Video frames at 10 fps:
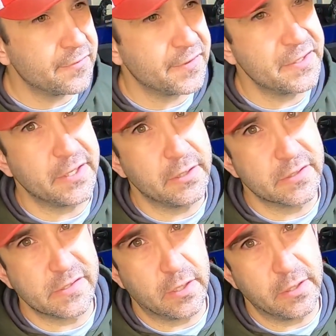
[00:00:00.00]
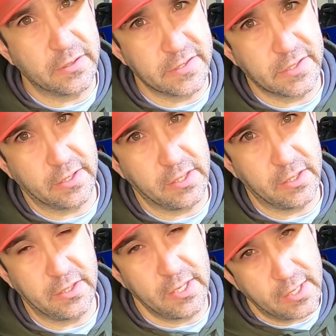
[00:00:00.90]
of my fishing is done in Kentucky
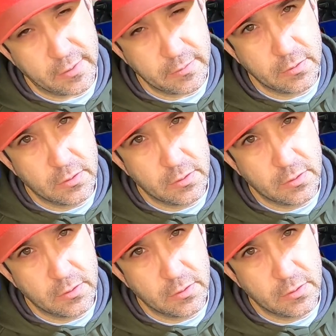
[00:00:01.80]
and Indiana.